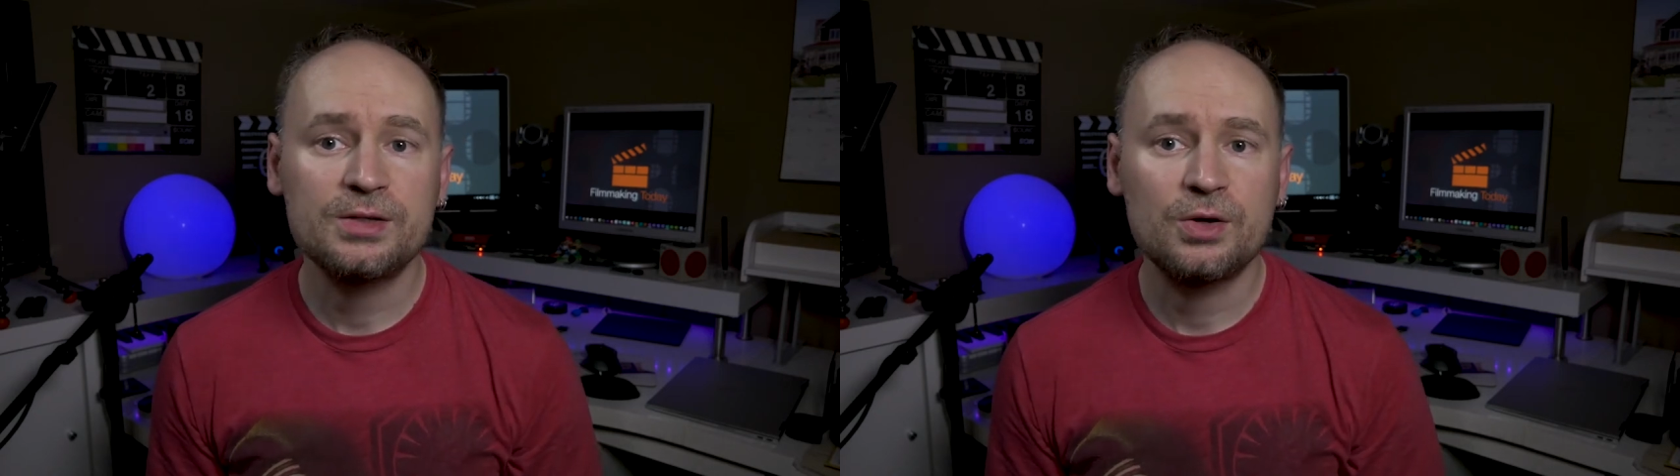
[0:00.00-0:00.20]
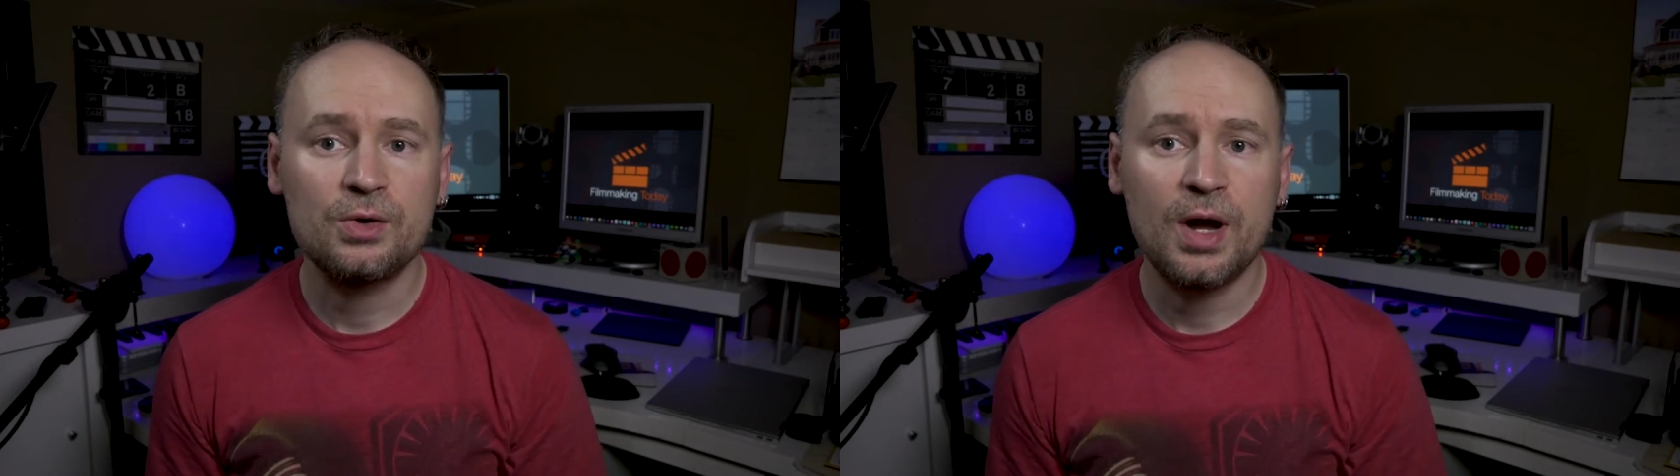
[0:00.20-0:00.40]

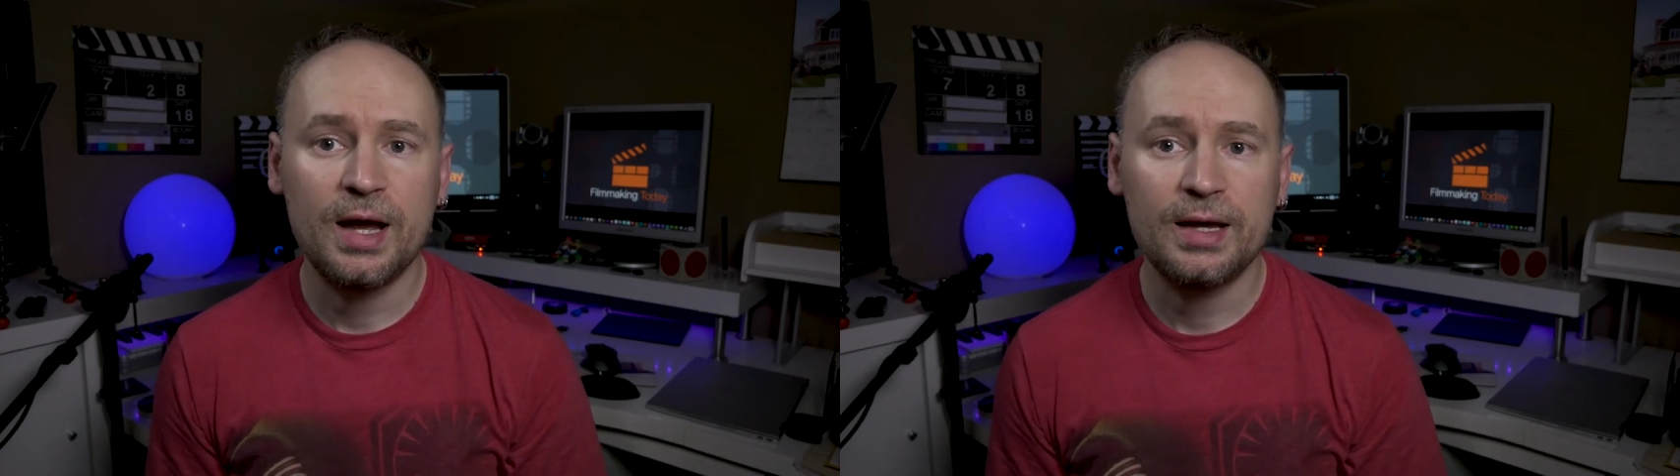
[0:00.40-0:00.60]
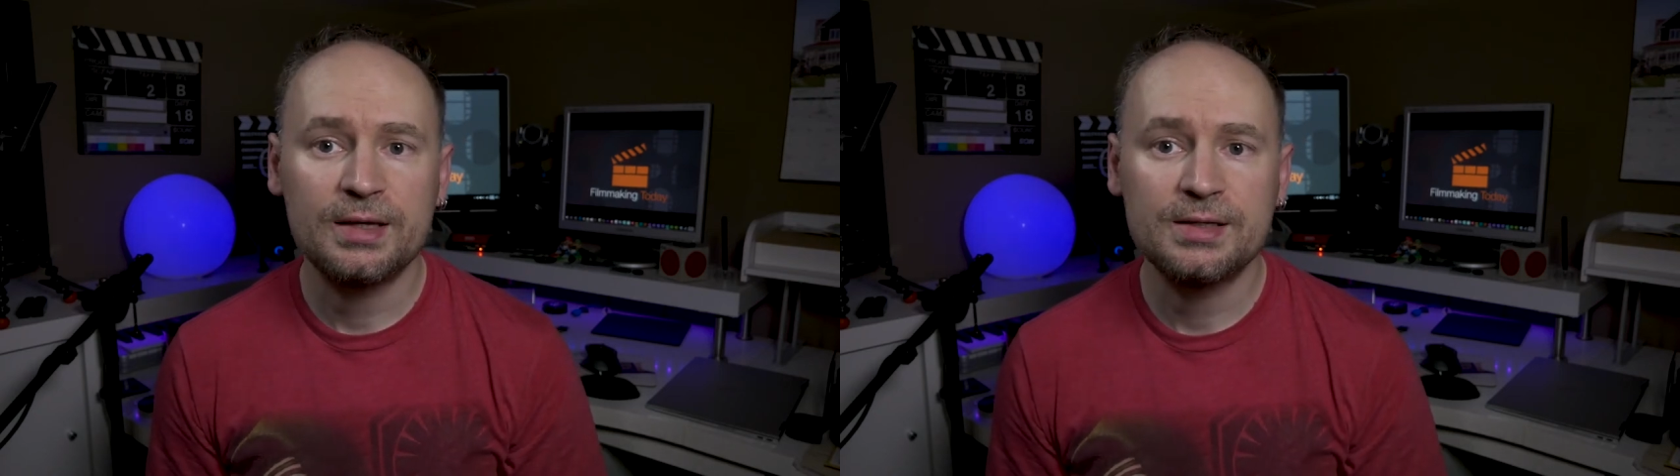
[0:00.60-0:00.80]
So
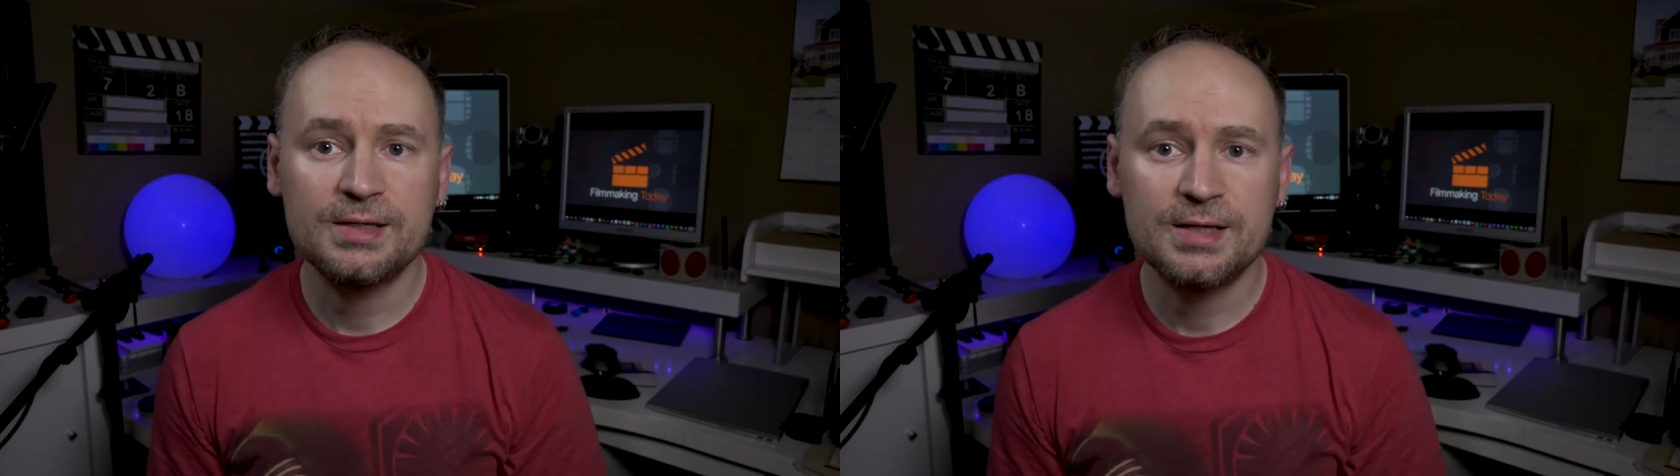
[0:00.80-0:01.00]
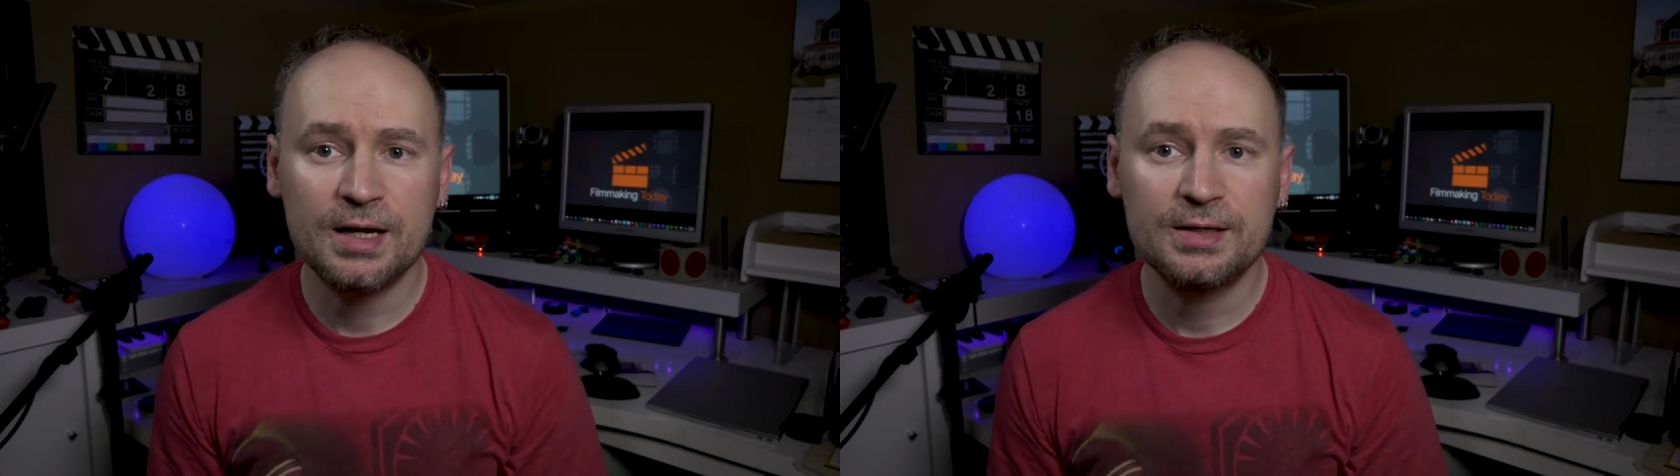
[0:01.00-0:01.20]
I
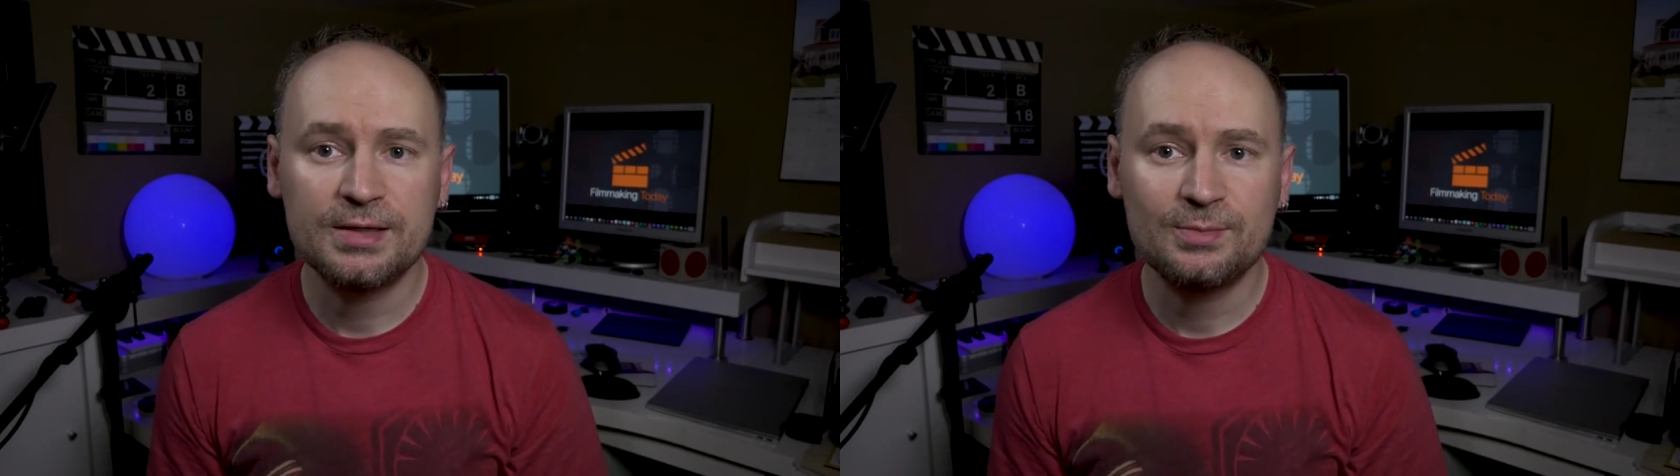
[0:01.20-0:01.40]
set it